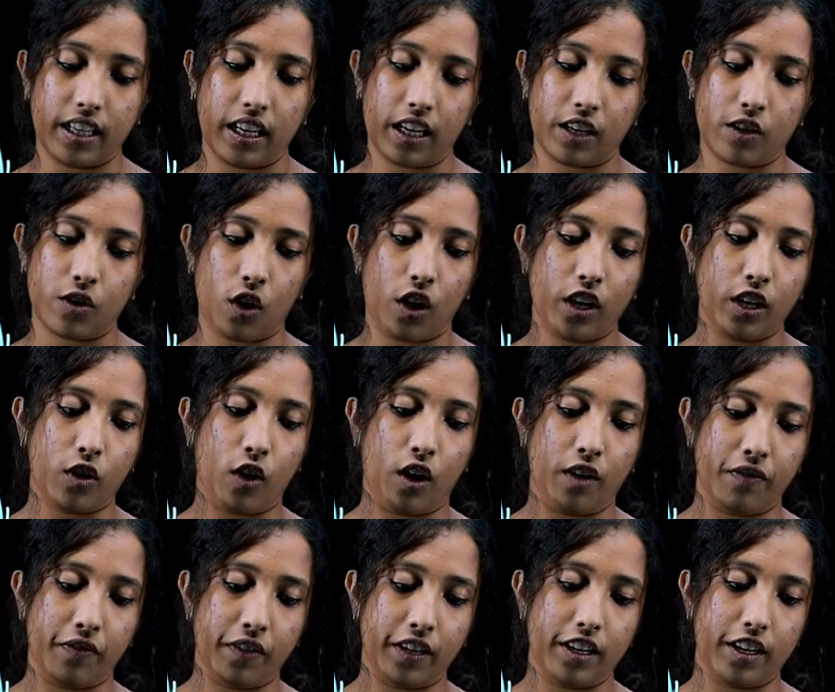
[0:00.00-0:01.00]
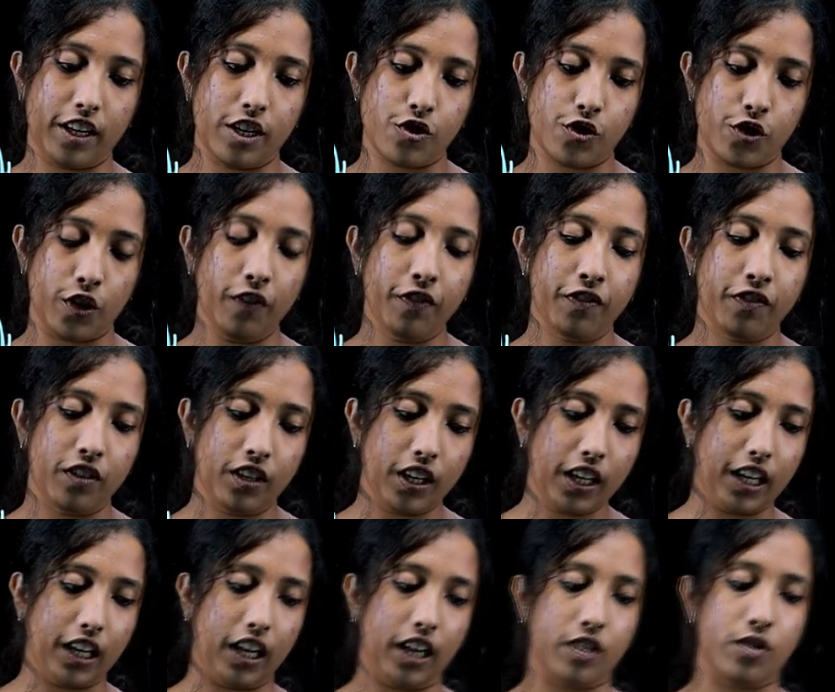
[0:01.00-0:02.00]
the electronic configuration of
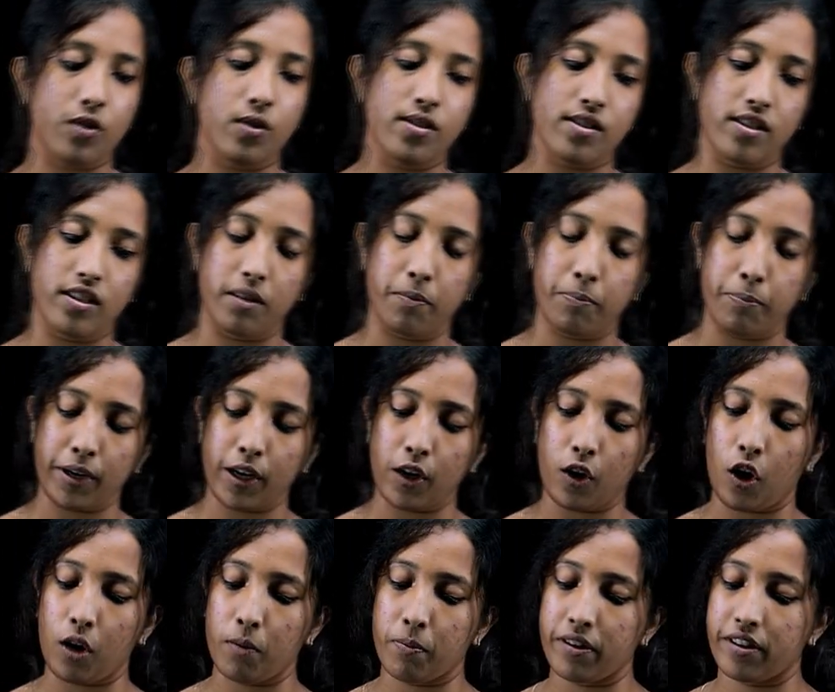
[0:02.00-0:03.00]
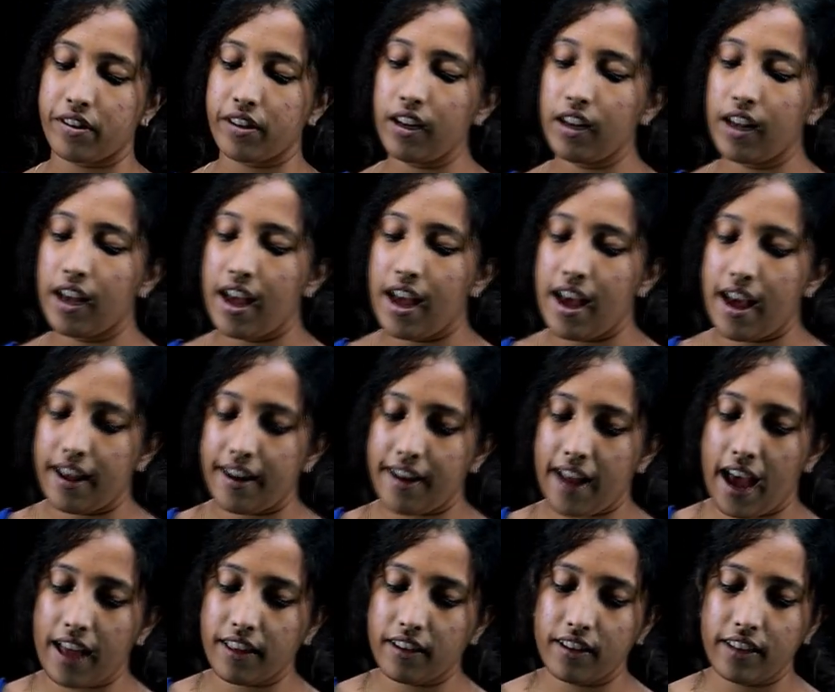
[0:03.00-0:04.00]
3 electrons in the p orbital
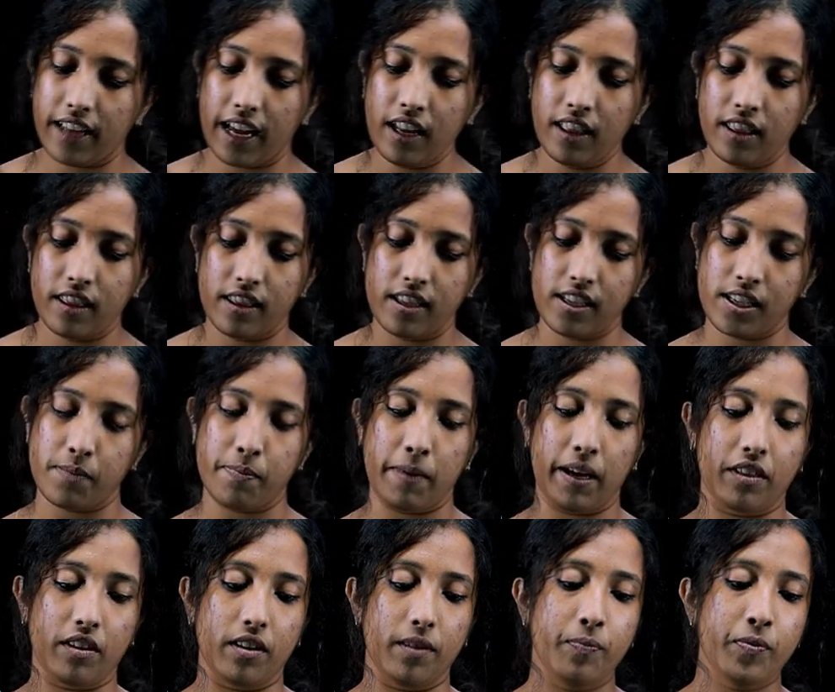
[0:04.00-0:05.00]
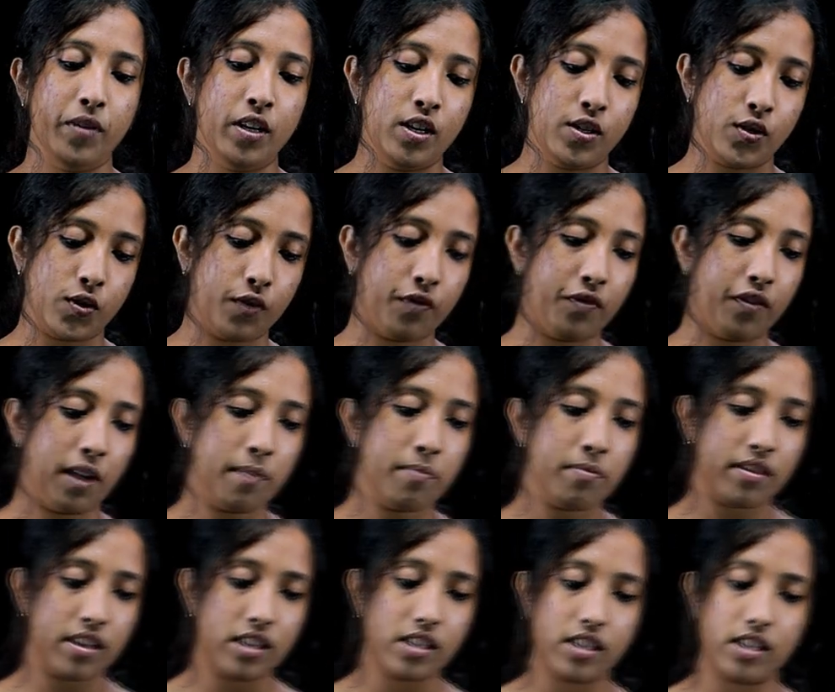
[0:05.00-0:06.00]
rather than this method. So,
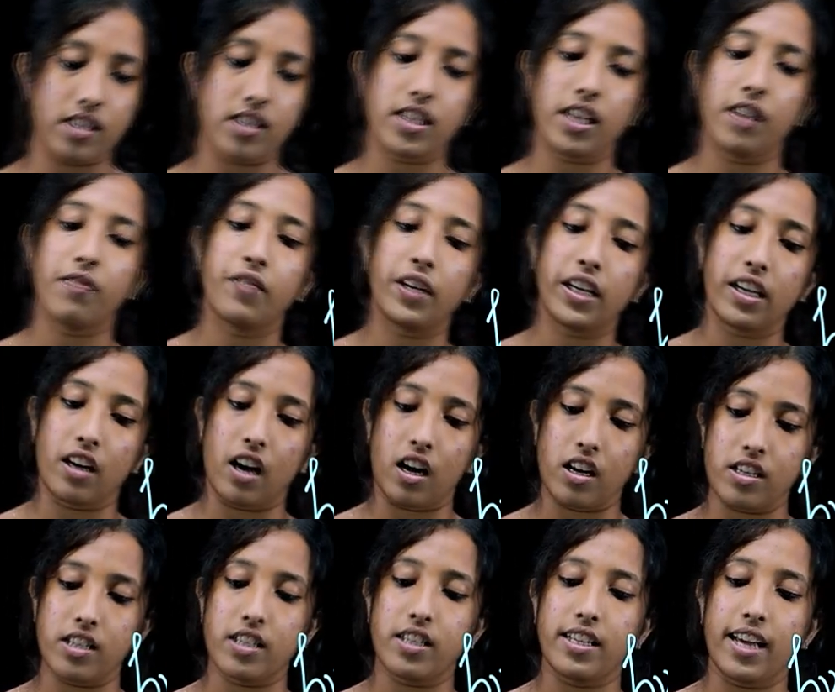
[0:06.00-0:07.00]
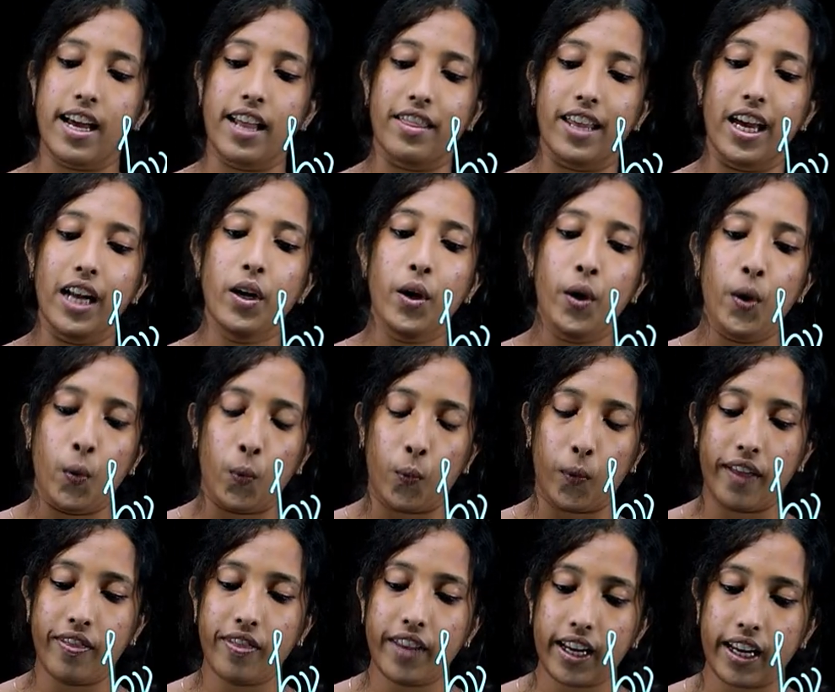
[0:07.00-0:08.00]
from this itself we can understand that
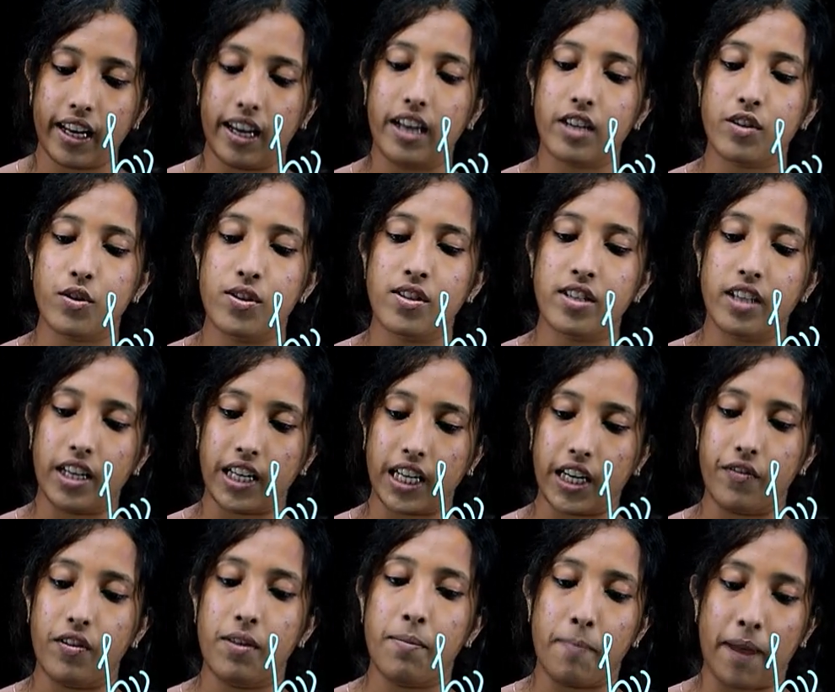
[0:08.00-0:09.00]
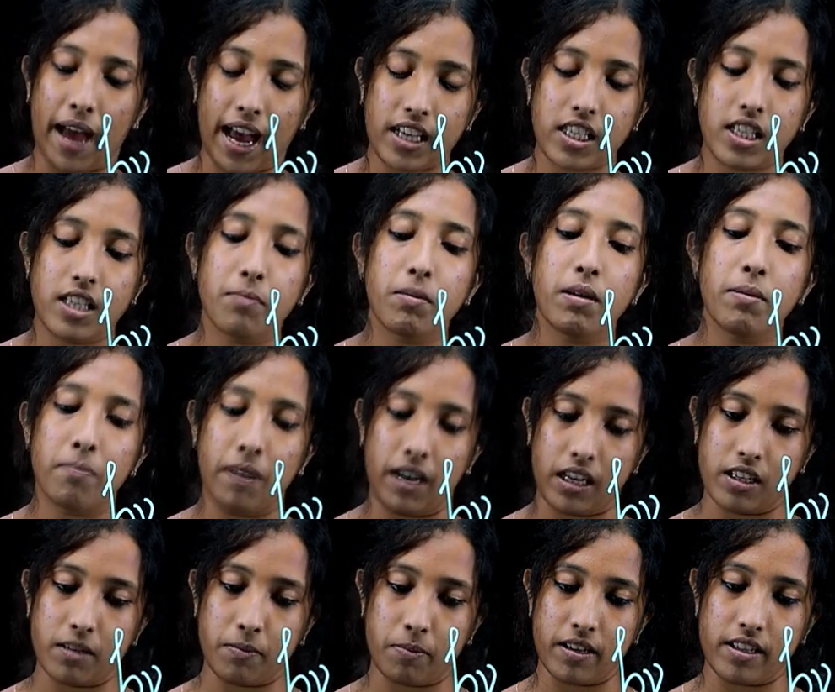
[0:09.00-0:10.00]
when the electrons are given maximum
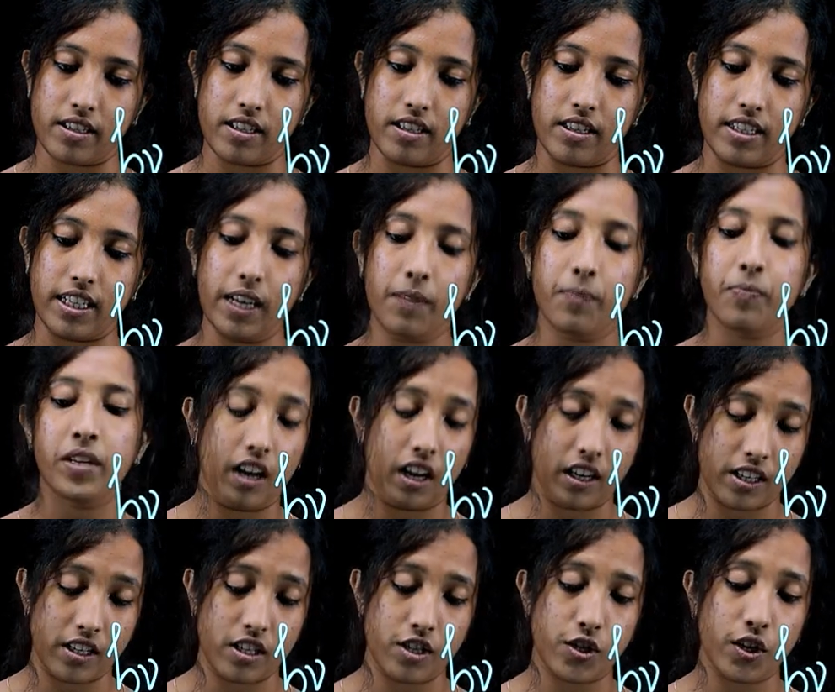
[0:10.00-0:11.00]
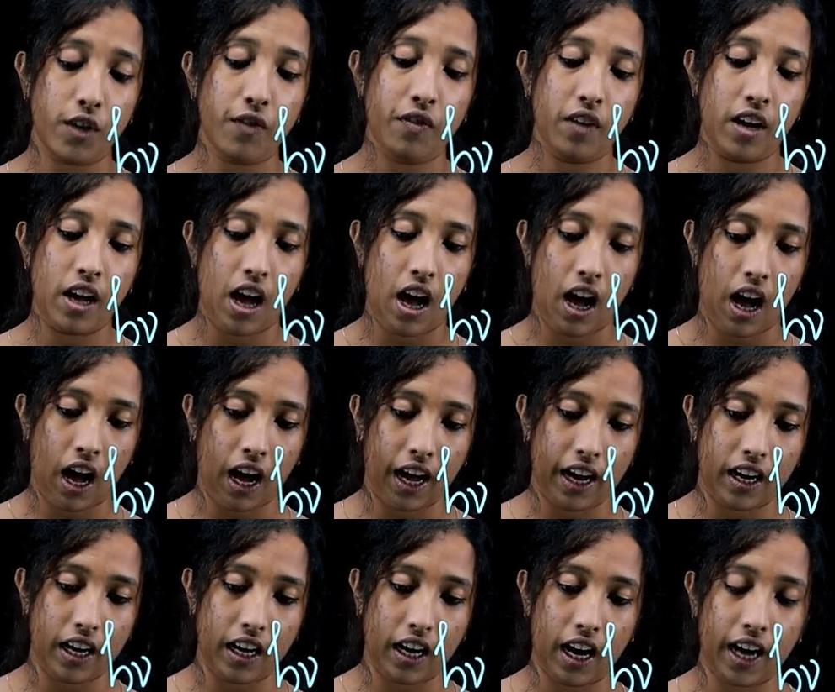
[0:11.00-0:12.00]
multiplicity, it is of
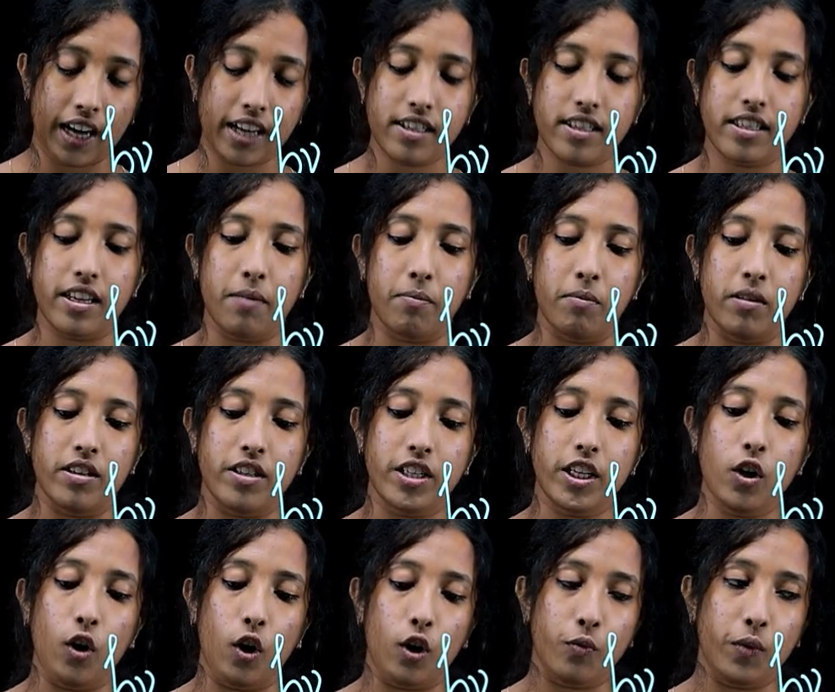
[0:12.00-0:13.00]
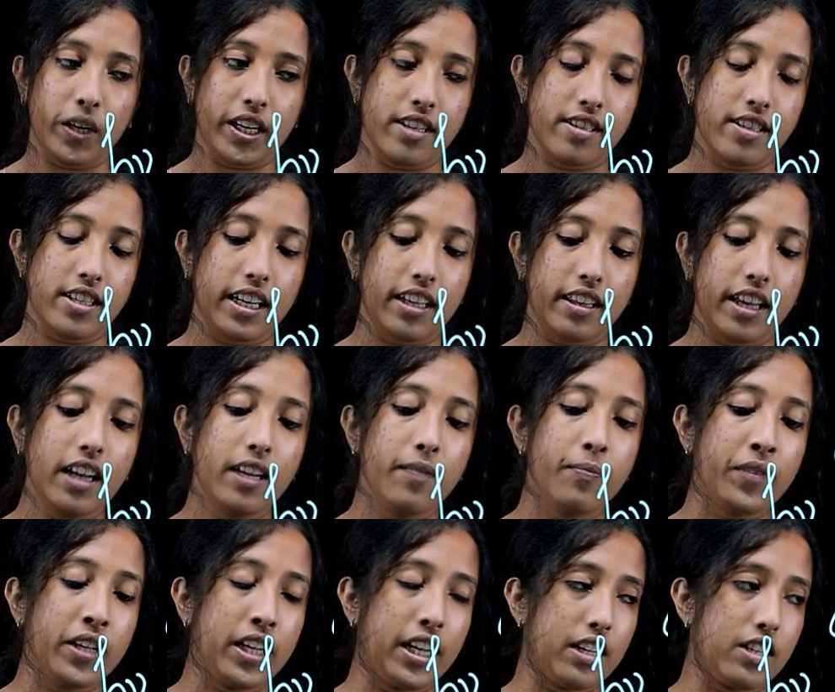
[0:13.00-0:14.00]
high stability, or we can say
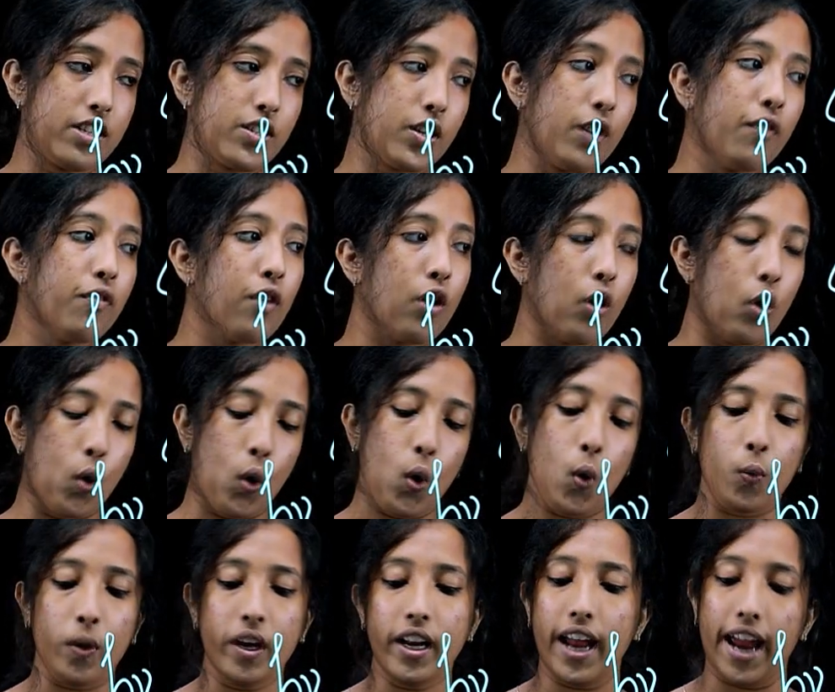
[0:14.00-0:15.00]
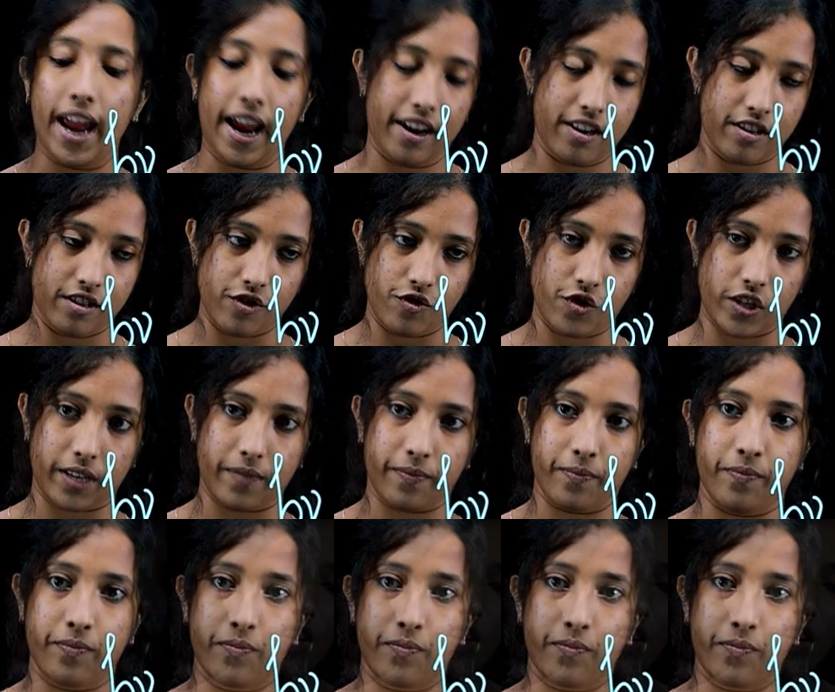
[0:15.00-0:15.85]
that it is of lower energy.